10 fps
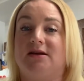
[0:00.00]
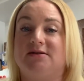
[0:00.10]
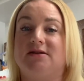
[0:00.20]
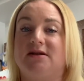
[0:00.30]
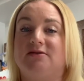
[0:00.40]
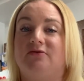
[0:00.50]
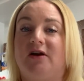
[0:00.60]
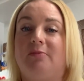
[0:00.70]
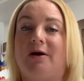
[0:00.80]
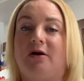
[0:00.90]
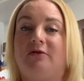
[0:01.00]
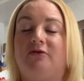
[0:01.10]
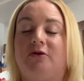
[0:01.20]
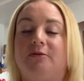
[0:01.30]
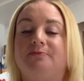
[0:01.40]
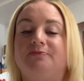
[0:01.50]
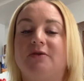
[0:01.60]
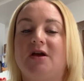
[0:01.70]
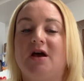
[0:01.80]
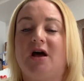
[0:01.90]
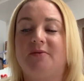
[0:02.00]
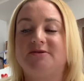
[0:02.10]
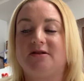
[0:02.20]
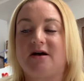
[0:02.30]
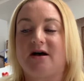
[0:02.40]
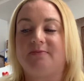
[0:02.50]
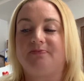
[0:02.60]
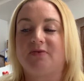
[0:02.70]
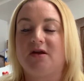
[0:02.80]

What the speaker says: It's very powerful, helps a lot.